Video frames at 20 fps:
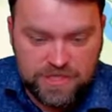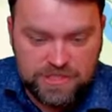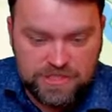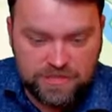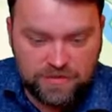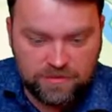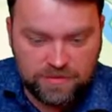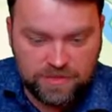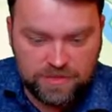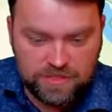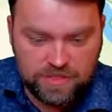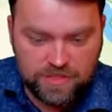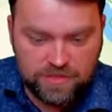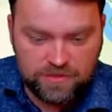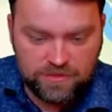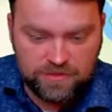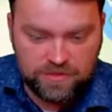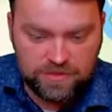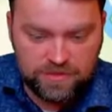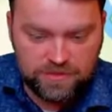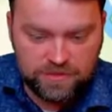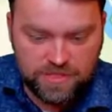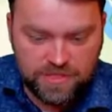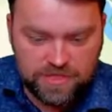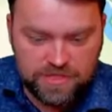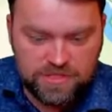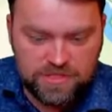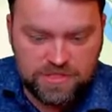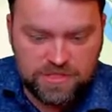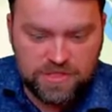So let's go to
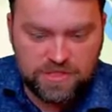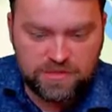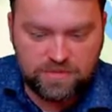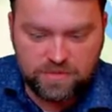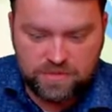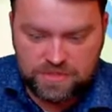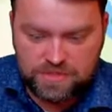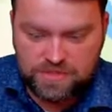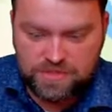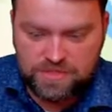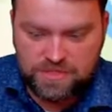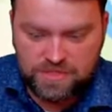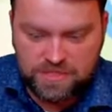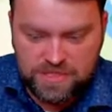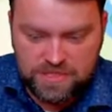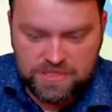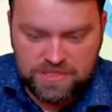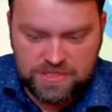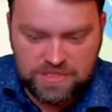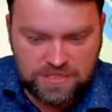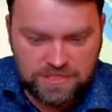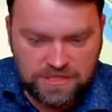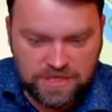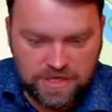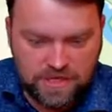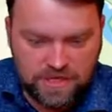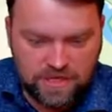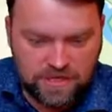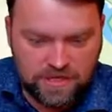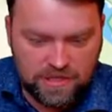yesterday, it was
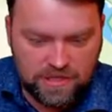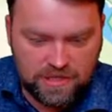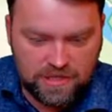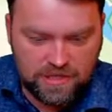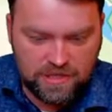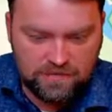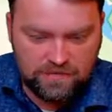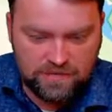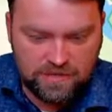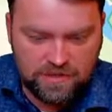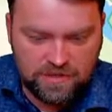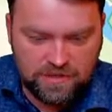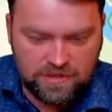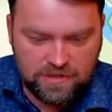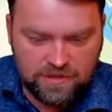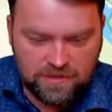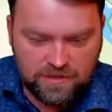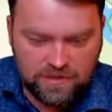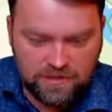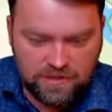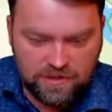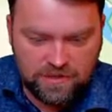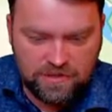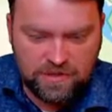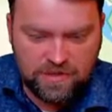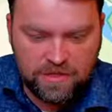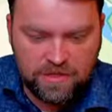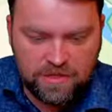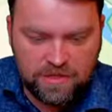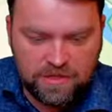yesterday evening, I
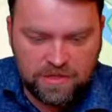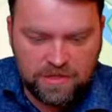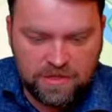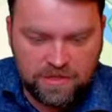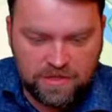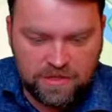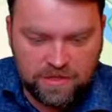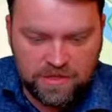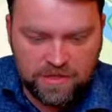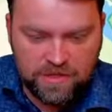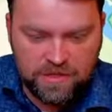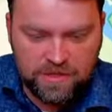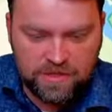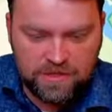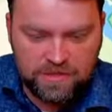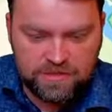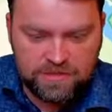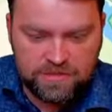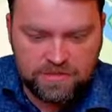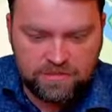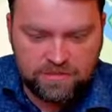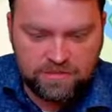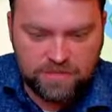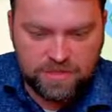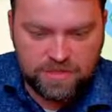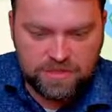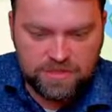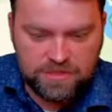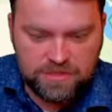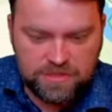think. And
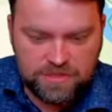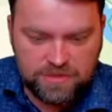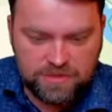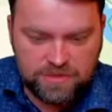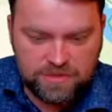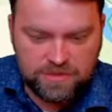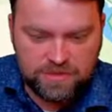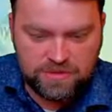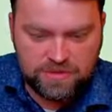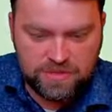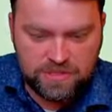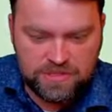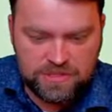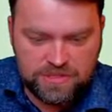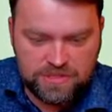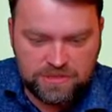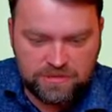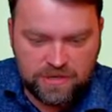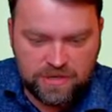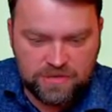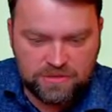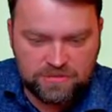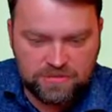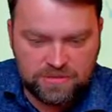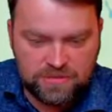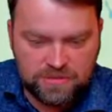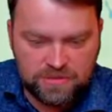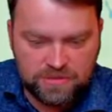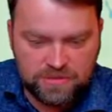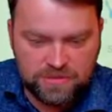we took this
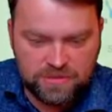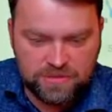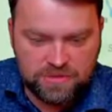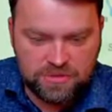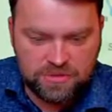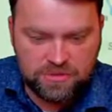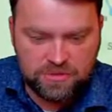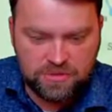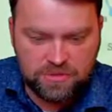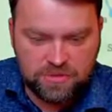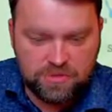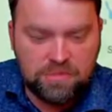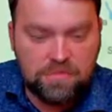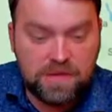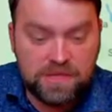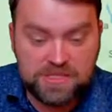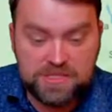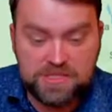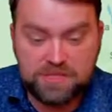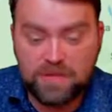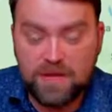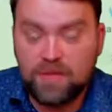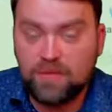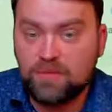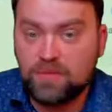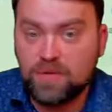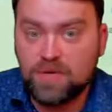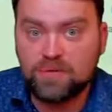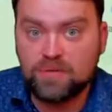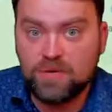ground near to Kupensk. By
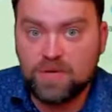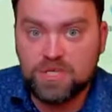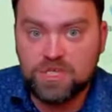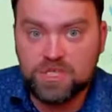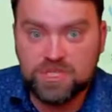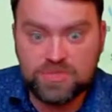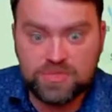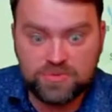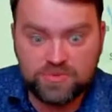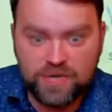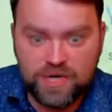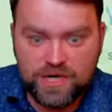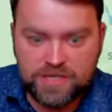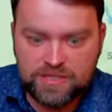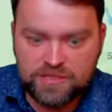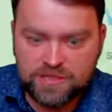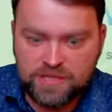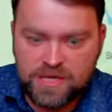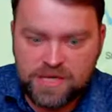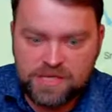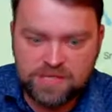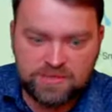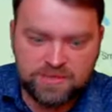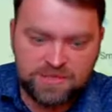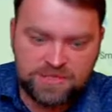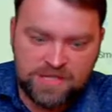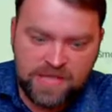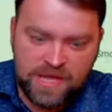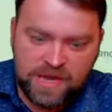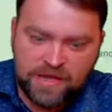the way, Russia tried to
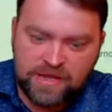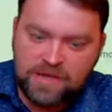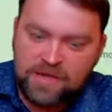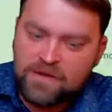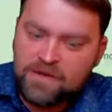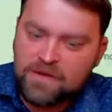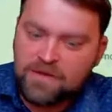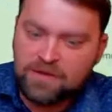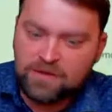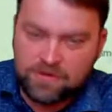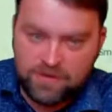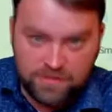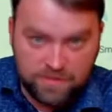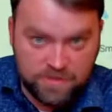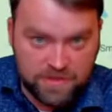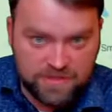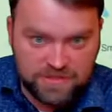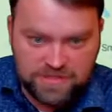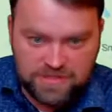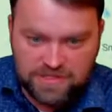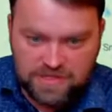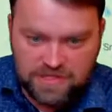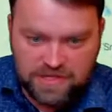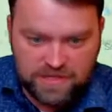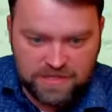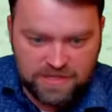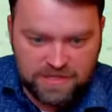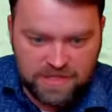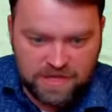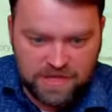counterattack Kupensk
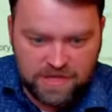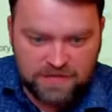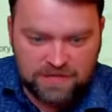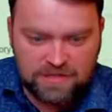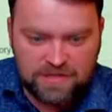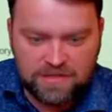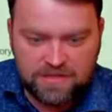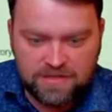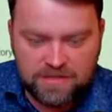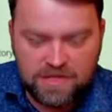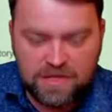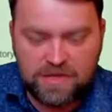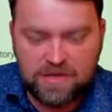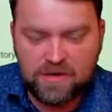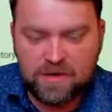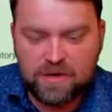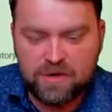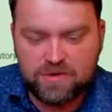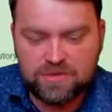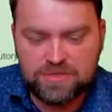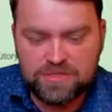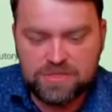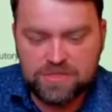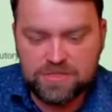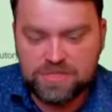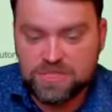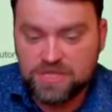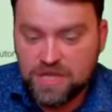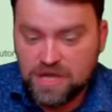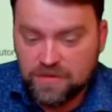again. They
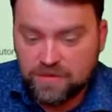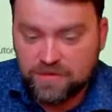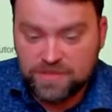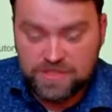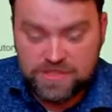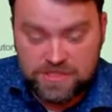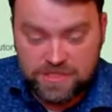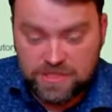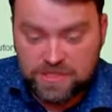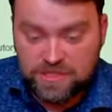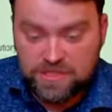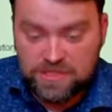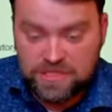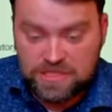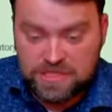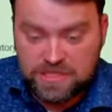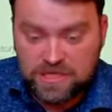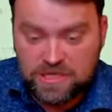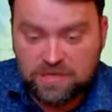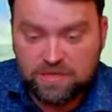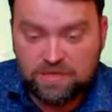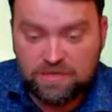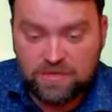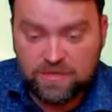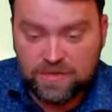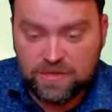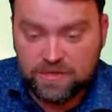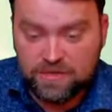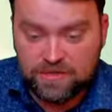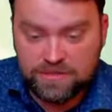also shelled the city itself
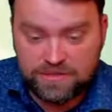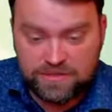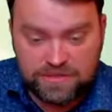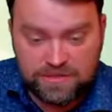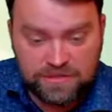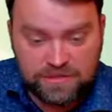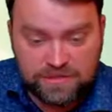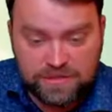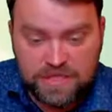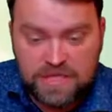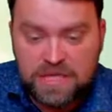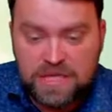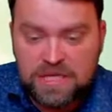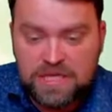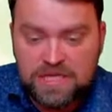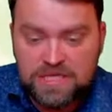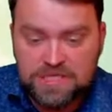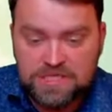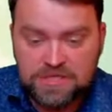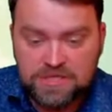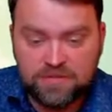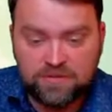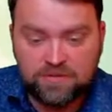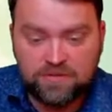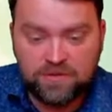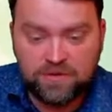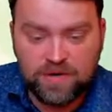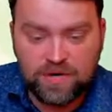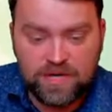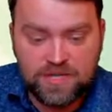with their artillery. So
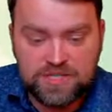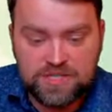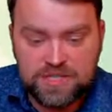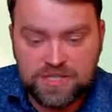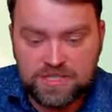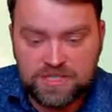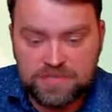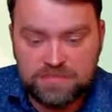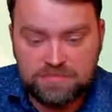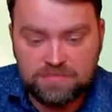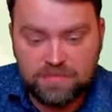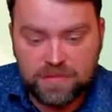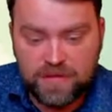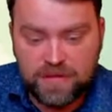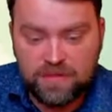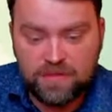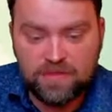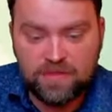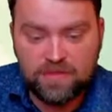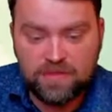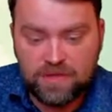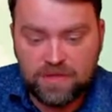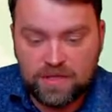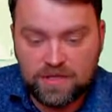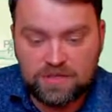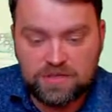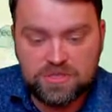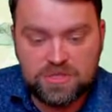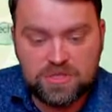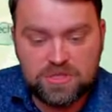for us, it's main
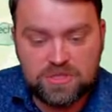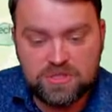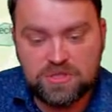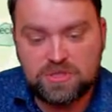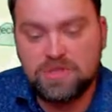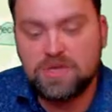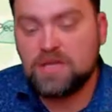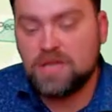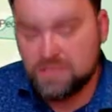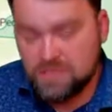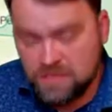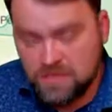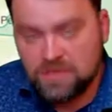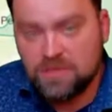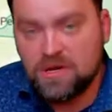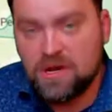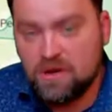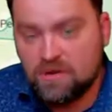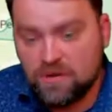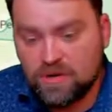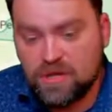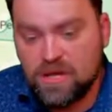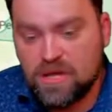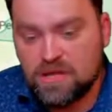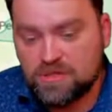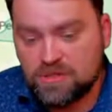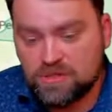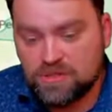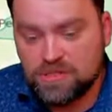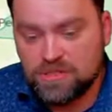thing to continue our
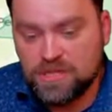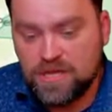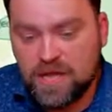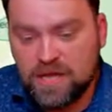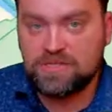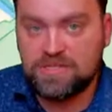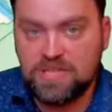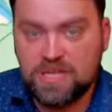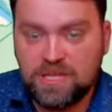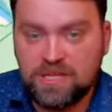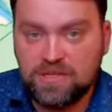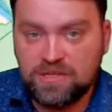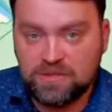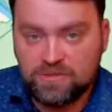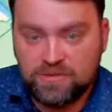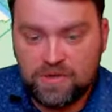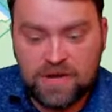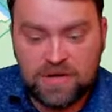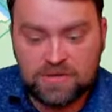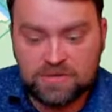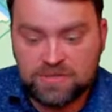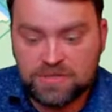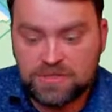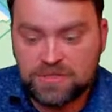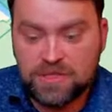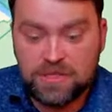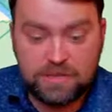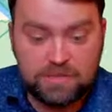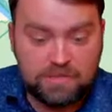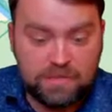counterattack, taking
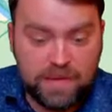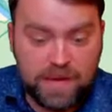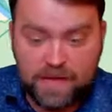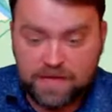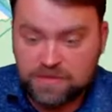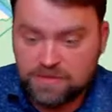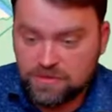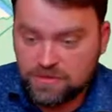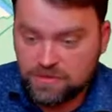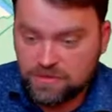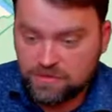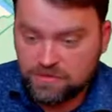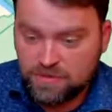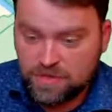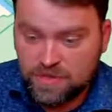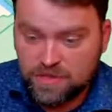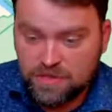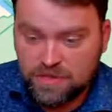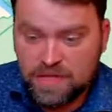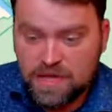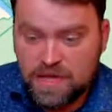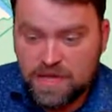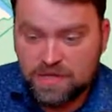ground back to Ukraine.